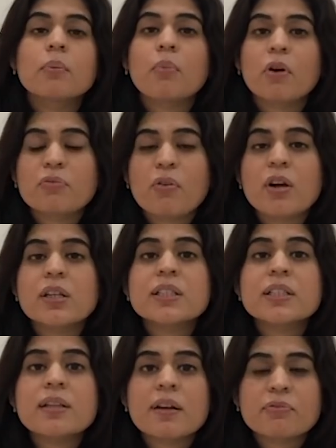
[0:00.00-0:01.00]

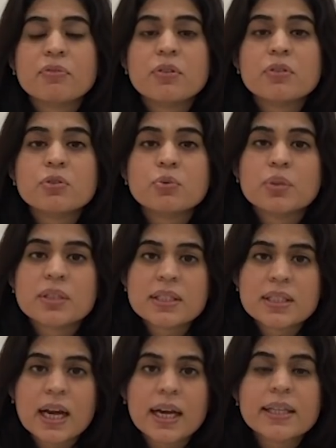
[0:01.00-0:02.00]
Morphology refers to the
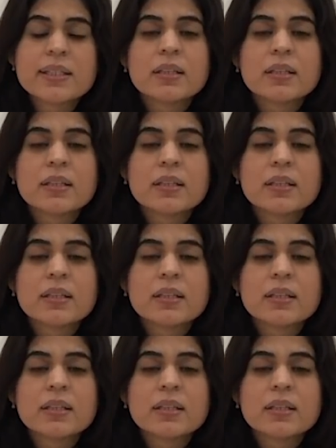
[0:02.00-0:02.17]
size